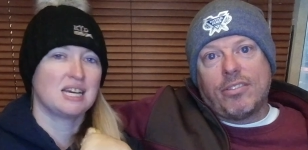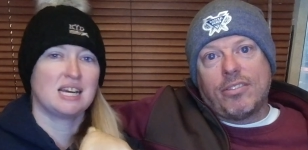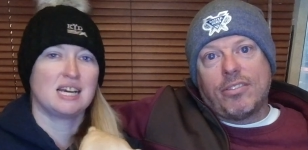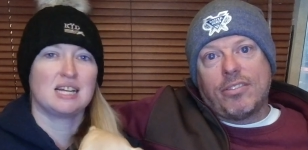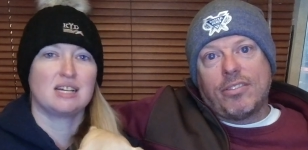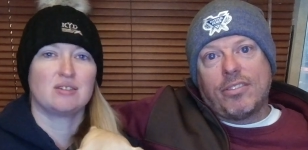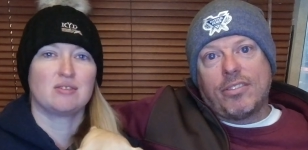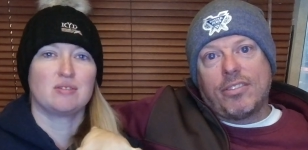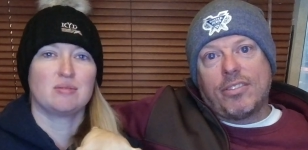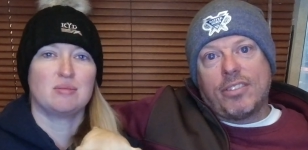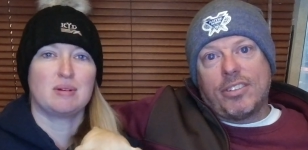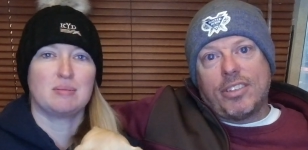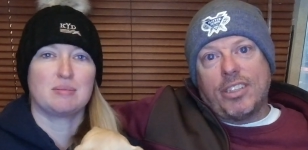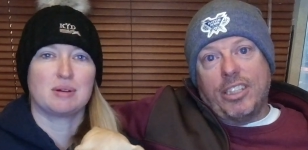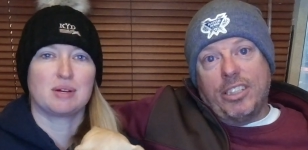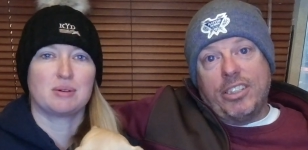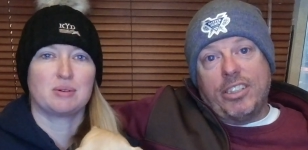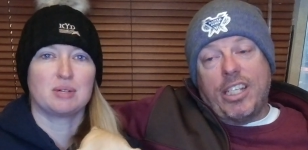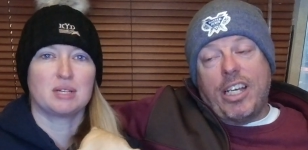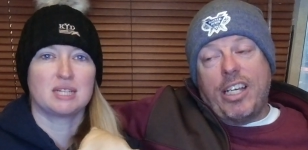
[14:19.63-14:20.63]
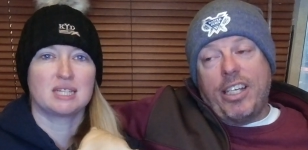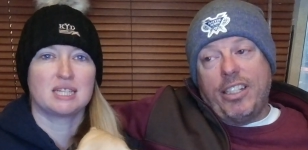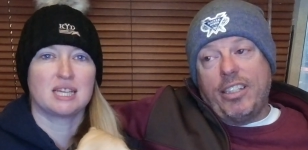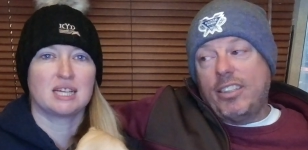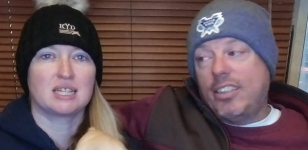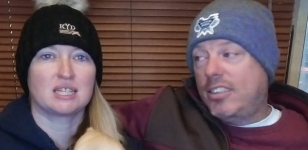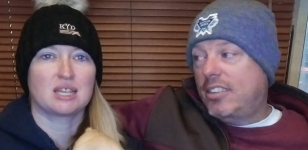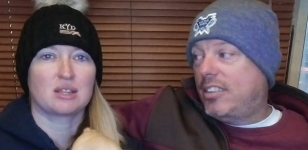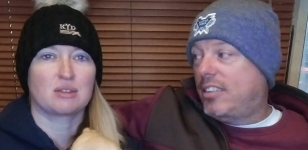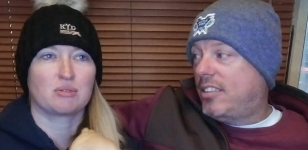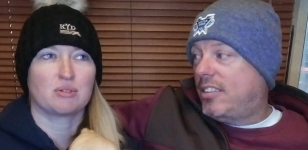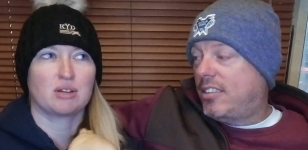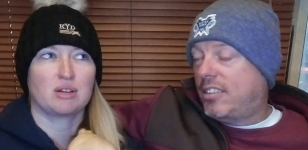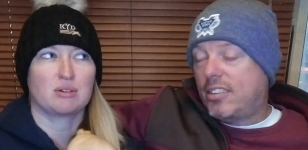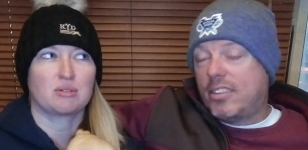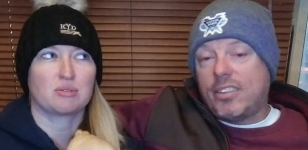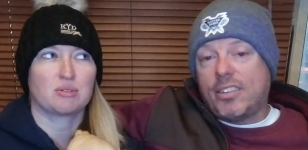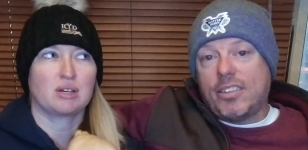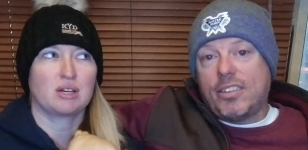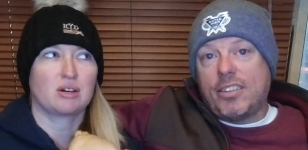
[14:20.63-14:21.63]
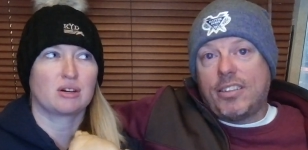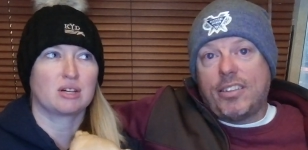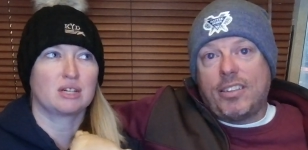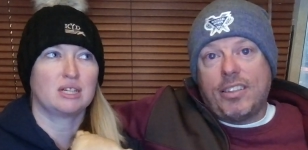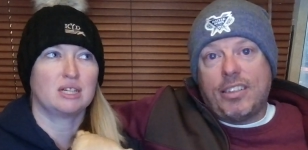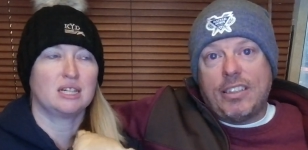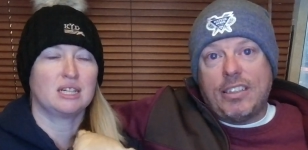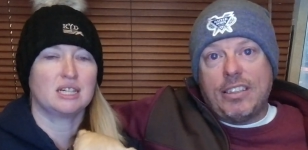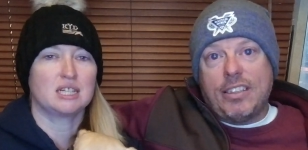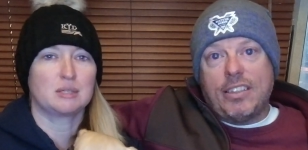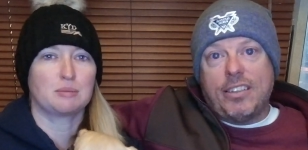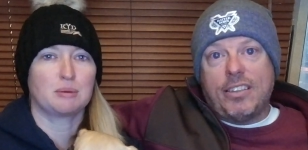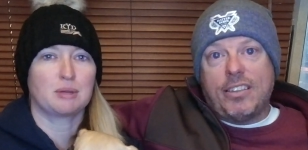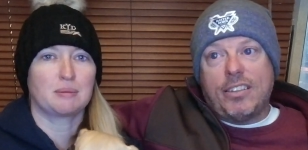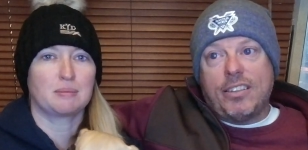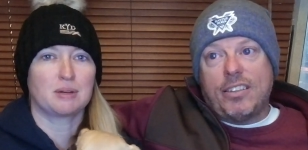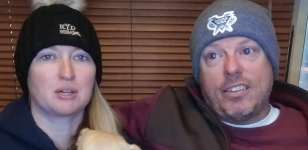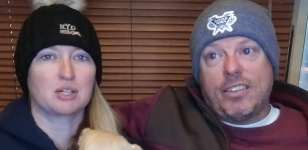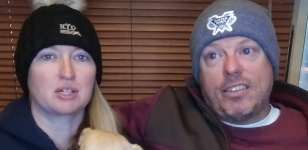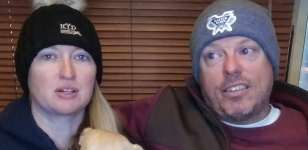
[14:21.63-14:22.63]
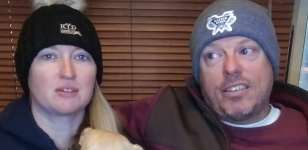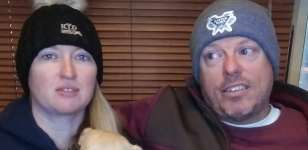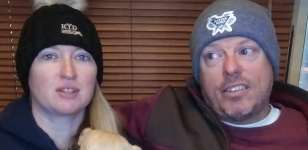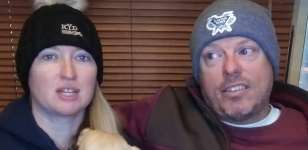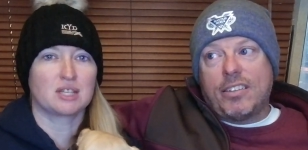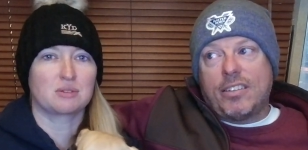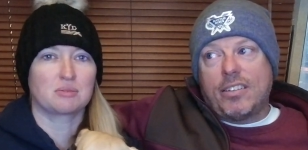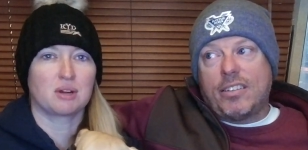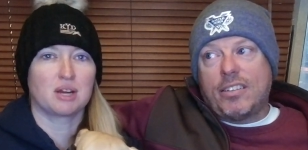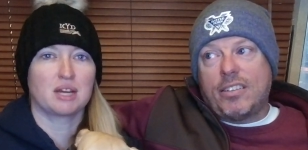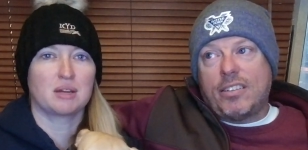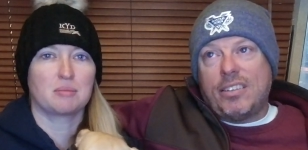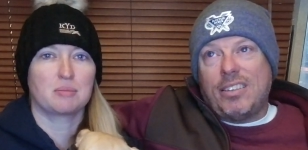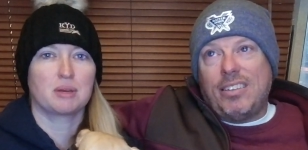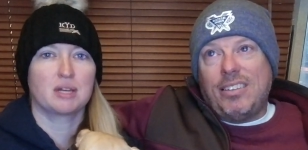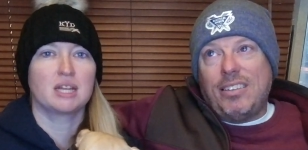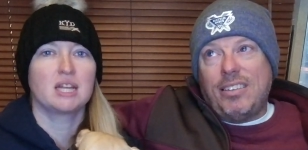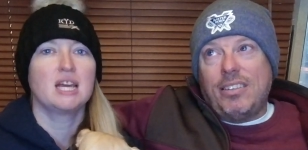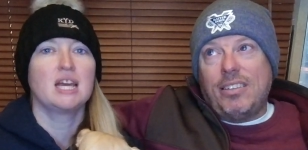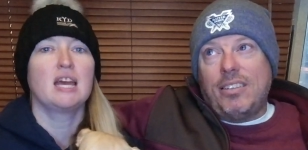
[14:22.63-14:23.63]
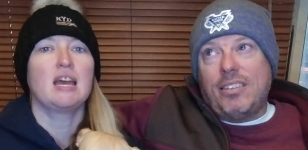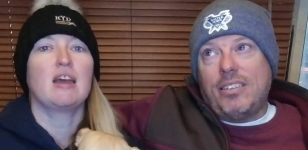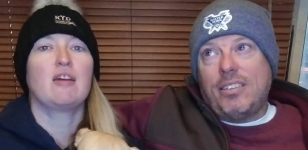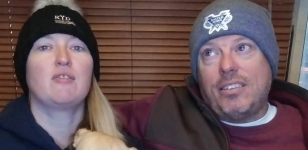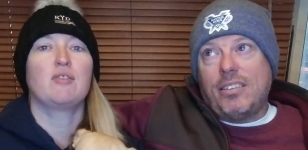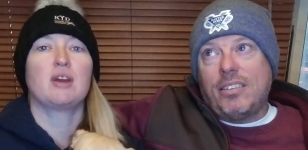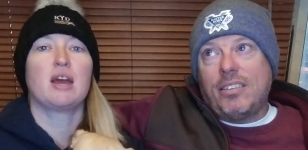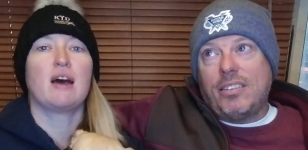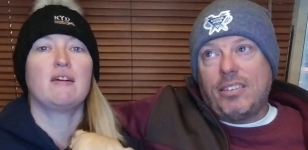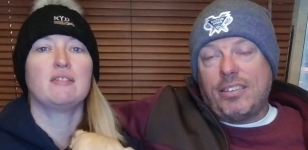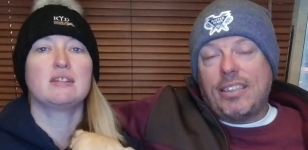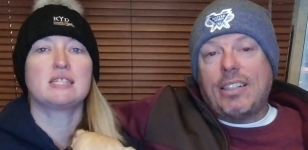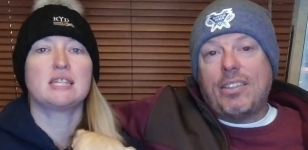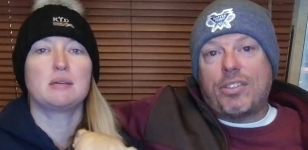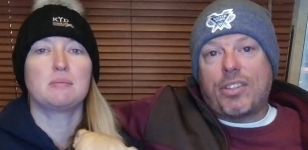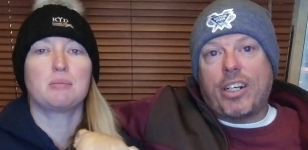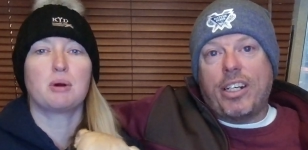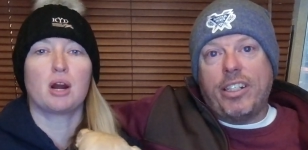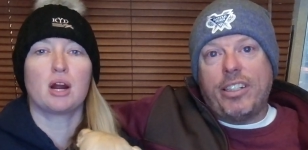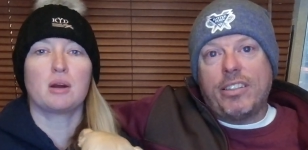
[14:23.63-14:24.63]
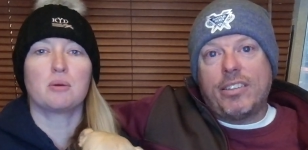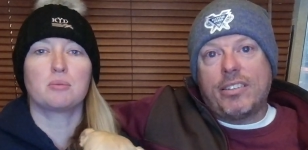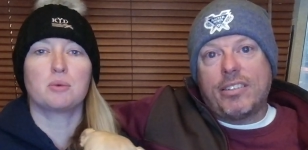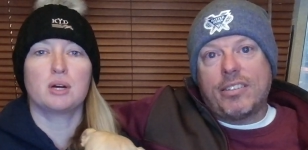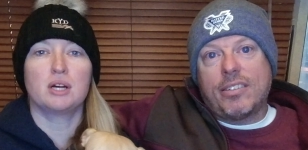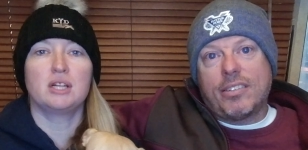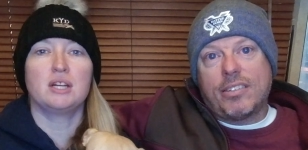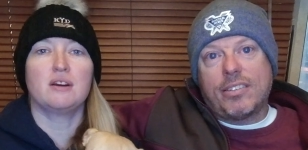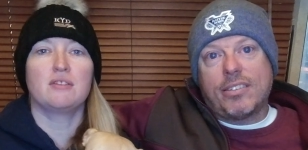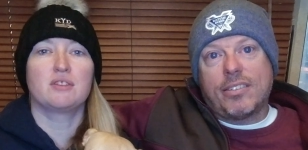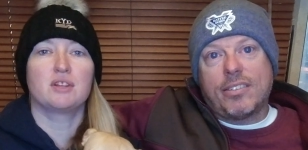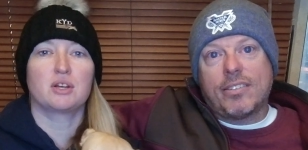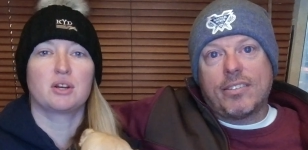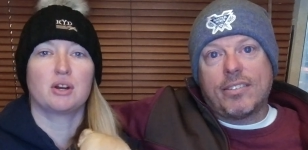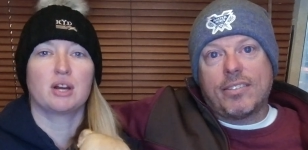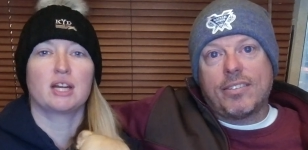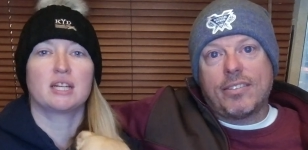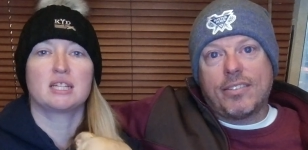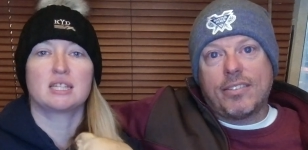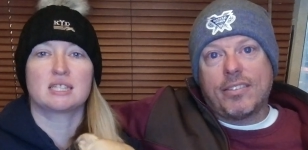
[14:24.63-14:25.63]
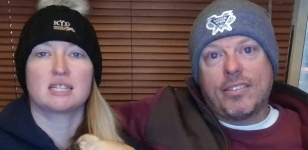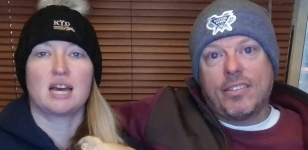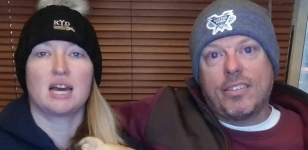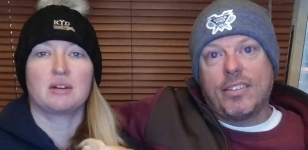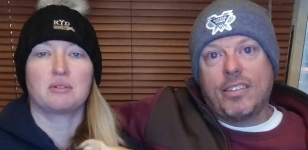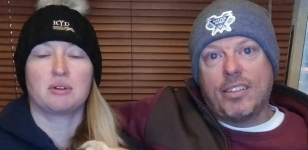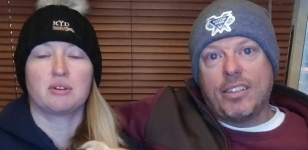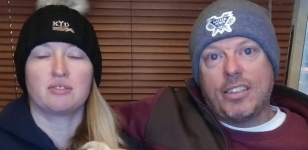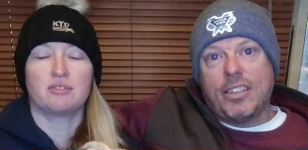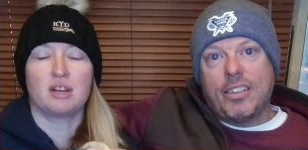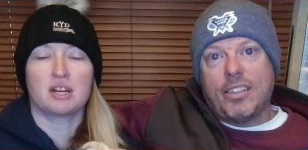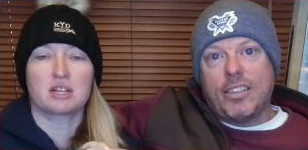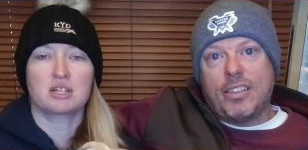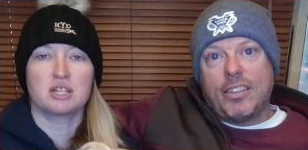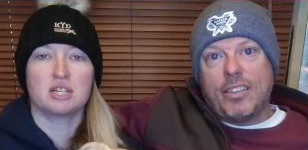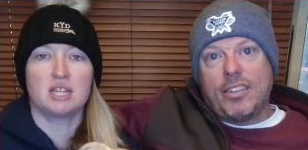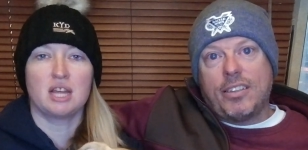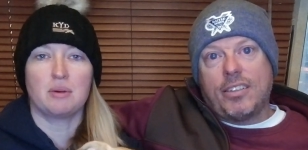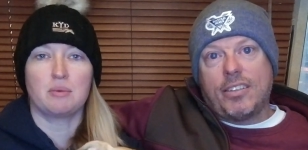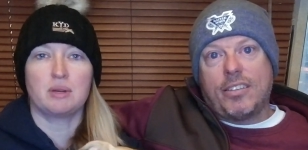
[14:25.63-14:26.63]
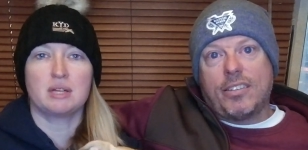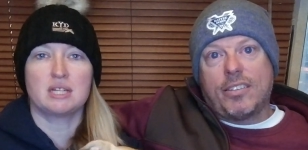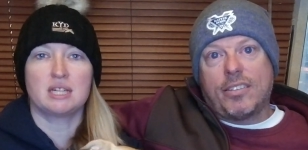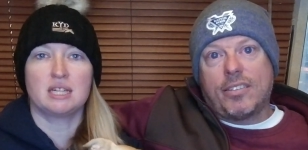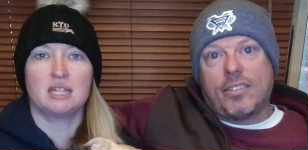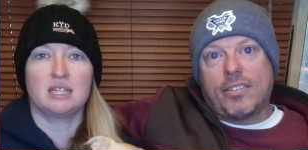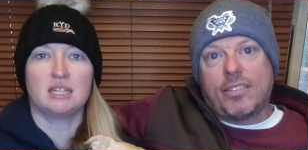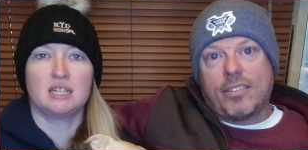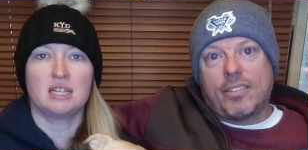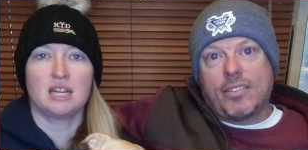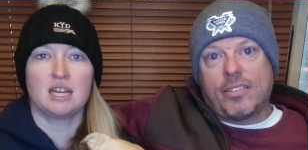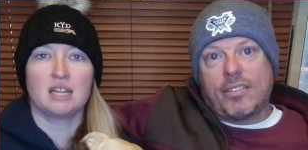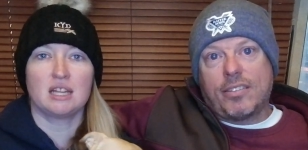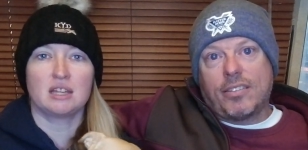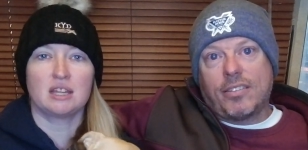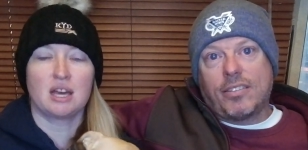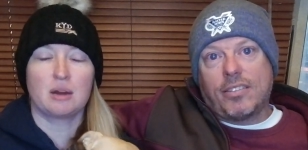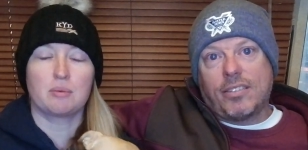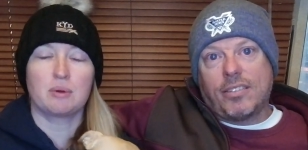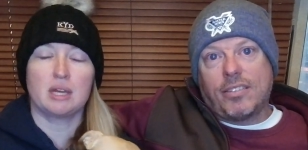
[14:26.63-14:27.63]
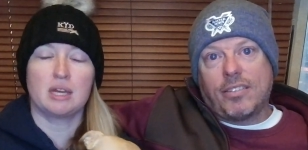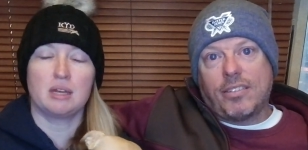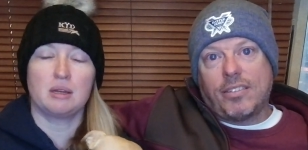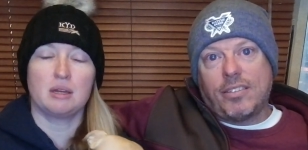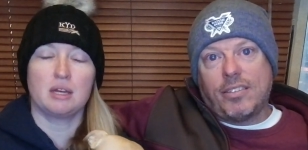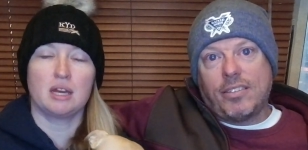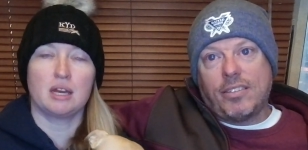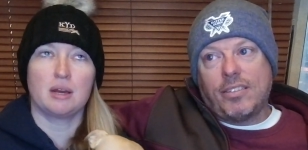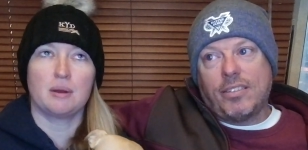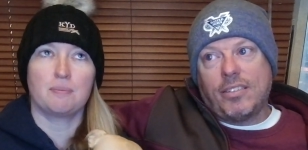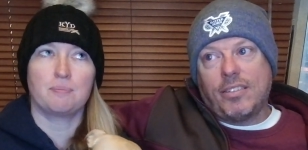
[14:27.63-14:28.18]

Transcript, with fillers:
Speaker 1: I don't remember. It's I want to say it's a 303 RLS, but I'm not sure if that's right. But if you haven't seen right. part one of the Grand Design Reflection that we did, that we,